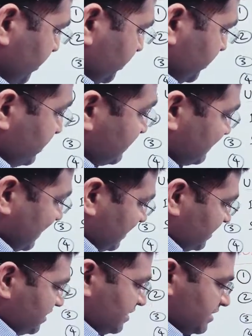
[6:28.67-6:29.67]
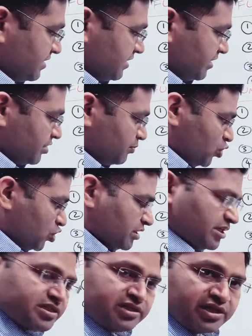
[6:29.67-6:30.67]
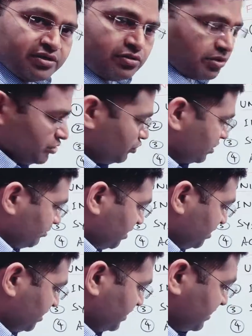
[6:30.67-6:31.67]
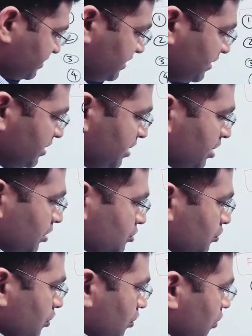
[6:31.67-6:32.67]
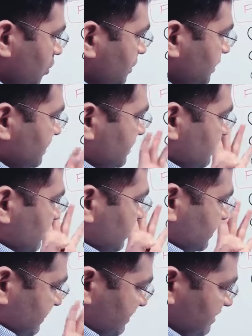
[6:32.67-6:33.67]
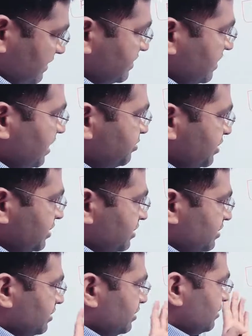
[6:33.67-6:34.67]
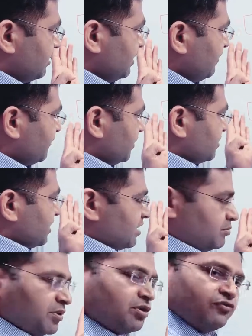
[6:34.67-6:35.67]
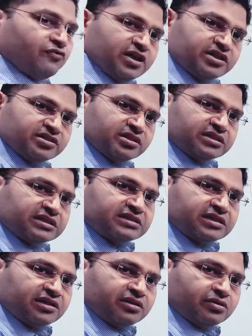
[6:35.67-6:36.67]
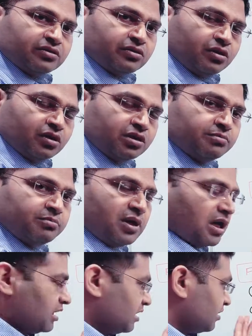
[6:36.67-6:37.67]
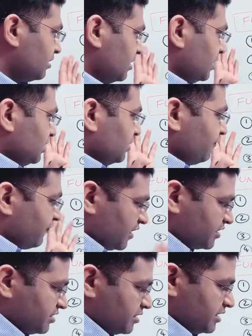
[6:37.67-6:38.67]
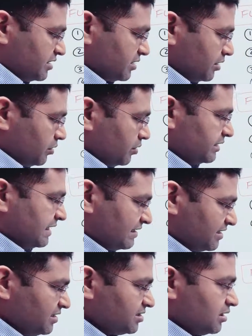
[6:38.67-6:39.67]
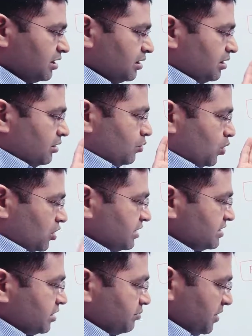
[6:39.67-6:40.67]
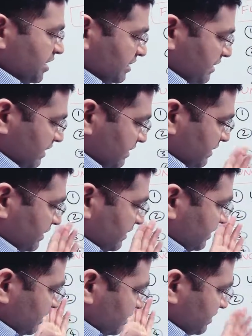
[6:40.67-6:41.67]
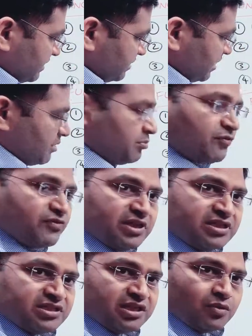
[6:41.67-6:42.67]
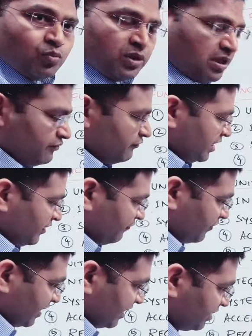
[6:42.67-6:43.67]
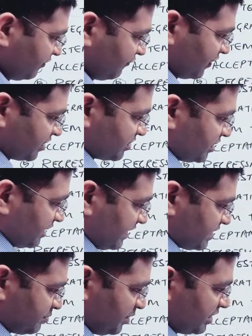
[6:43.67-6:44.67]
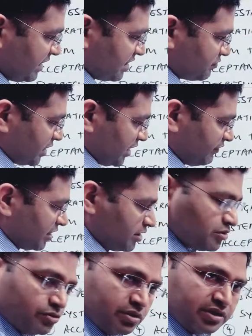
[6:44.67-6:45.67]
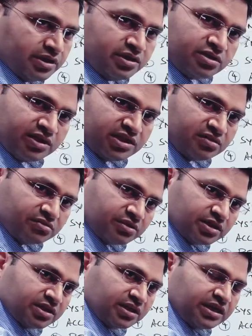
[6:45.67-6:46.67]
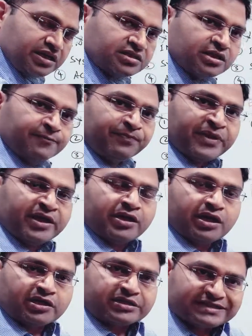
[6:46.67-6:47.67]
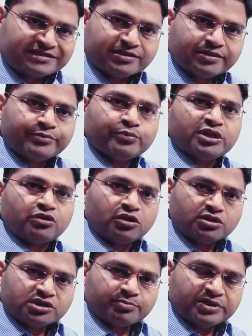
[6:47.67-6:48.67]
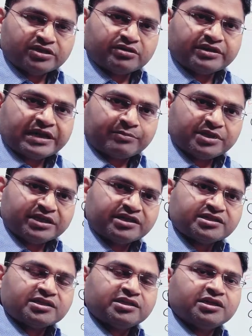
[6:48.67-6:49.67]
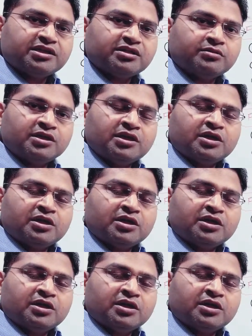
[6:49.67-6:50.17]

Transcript: Then sanity testing, smoke testing or usability testing. So all these testing types in the left hand side below functional testing column are the functional testing. That is, what does it mean? That these type of testing will verify the functional aspect as we have understood in this registration case. A tester will launch a particular application, he'll